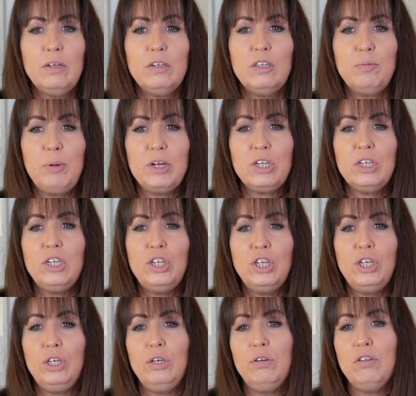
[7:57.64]
especially
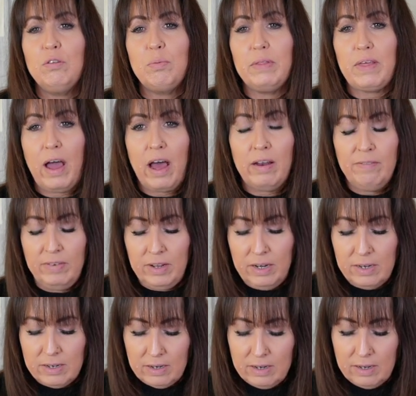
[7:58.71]
to use with
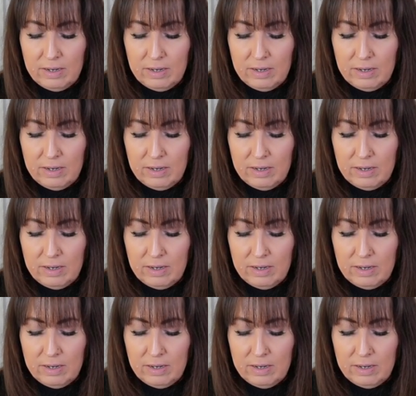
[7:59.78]
Advent